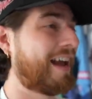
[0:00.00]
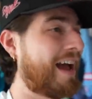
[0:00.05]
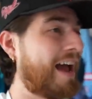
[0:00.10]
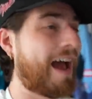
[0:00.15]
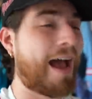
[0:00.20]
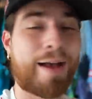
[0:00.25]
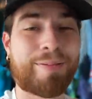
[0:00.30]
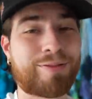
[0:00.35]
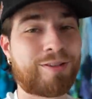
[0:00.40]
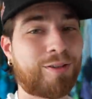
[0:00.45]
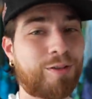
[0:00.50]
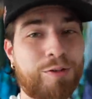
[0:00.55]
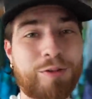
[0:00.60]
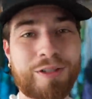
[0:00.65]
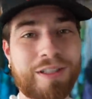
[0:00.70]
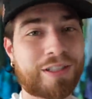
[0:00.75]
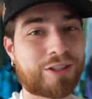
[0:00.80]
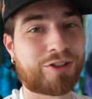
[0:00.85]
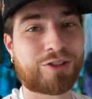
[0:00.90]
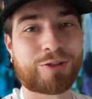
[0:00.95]

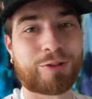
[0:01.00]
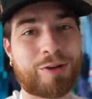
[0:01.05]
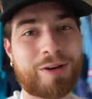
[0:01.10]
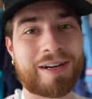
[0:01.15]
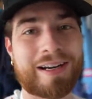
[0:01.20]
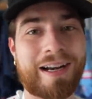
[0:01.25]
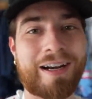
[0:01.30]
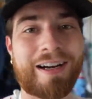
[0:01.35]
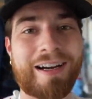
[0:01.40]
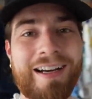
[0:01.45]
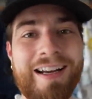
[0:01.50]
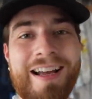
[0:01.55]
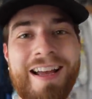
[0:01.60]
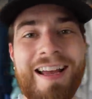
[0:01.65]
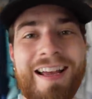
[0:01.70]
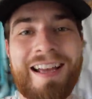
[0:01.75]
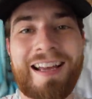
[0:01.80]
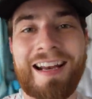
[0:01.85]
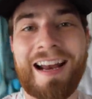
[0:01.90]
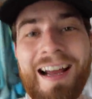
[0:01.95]
Absolutely extraordinary,
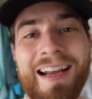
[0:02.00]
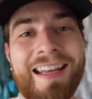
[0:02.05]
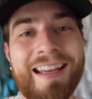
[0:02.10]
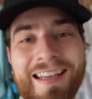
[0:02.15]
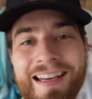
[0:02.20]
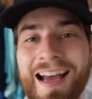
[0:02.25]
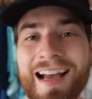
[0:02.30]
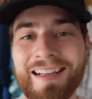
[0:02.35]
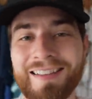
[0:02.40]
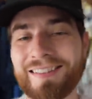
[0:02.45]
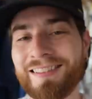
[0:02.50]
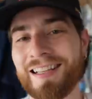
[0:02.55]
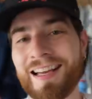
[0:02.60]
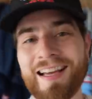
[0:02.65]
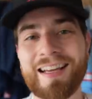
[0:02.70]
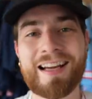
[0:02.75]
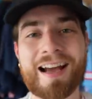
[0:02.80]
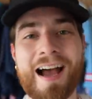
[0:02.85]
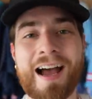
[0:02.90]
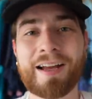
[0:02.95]
and I cannot
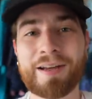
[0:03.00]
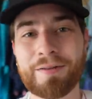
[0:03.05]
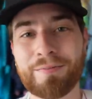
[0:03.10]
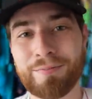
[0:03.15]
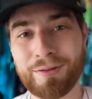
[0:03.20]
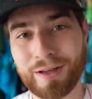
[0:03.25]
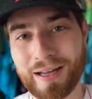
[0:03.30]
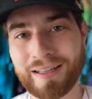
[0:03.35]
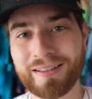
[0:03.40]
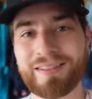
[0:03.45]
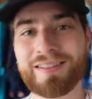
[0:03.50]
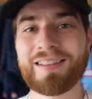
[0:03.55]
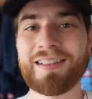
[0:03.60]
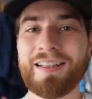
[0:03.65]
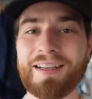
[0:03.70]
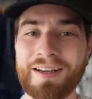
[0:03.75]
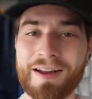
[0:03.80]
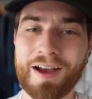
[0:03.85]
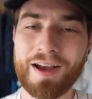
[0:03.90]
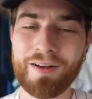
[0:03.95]
say I am blessed
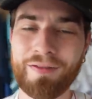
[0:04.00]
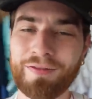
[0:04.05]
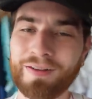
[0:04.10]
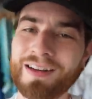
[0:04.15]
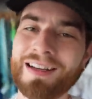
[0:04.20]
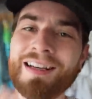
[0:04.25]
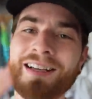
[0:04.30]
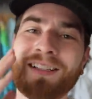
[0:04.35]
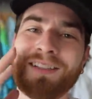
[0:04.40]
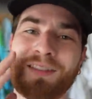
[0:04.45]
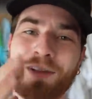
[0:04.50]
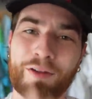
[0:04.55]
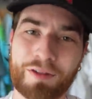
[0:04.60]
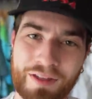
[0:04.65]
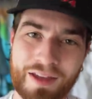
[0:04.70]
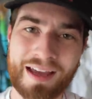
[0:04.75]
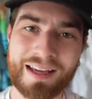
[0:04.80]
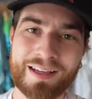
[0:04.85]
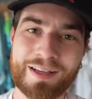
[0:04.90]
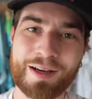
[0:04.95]
enough. So
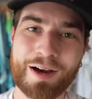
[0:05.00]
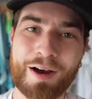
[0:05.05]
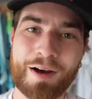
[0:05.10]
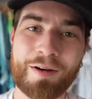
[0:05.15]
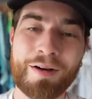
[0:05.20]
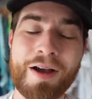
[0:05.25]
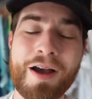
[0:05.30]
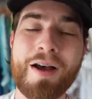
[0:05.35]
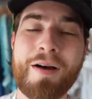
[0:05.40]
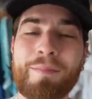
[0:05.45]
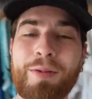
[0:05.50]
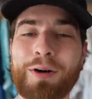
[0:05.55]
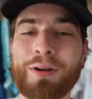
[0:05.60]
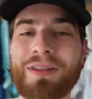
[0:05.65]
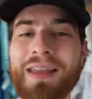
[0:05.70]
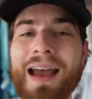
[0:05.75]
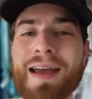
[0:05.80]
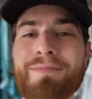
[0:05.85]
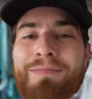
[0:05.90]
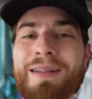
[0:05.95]
thank y'all. But with
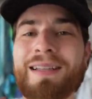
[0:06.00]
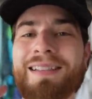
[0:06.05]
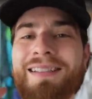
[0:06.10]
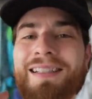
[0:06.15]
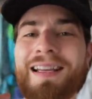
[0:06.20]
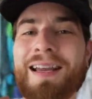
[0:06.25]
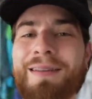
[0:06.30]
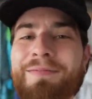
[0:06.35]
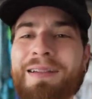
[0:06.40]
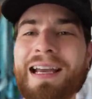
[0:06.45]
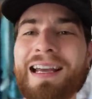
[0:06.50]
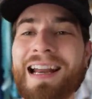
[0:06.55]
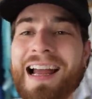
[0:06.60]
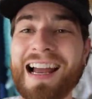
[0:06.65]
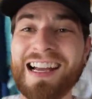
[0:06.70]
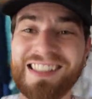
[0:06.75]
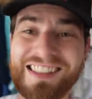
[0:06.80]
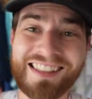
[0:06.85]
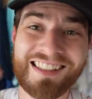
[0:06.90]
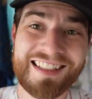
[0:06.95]
that being said, man, I
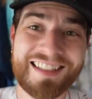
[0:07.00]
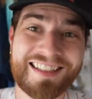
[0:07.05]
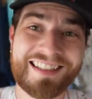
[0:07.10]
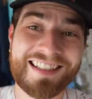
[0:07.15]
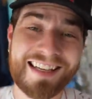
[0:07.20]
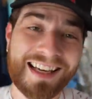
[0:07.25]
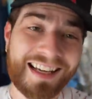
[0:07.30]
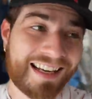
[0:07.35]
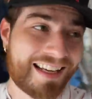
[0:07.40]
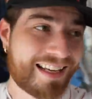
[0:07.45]
actually did